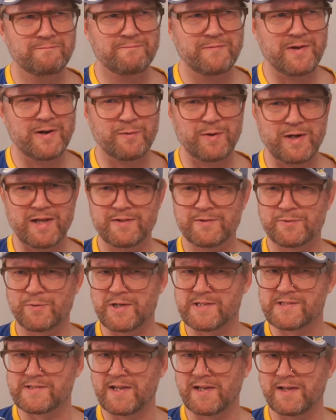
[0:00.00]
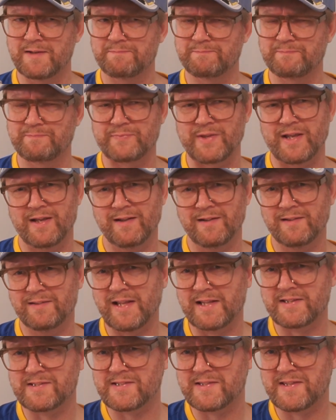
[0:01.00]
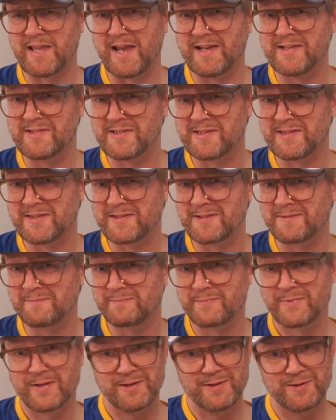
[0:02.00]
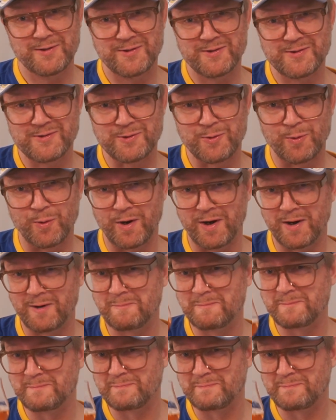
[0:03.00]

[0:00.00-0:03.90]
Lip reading: Very interesting. Let's taste. Skål.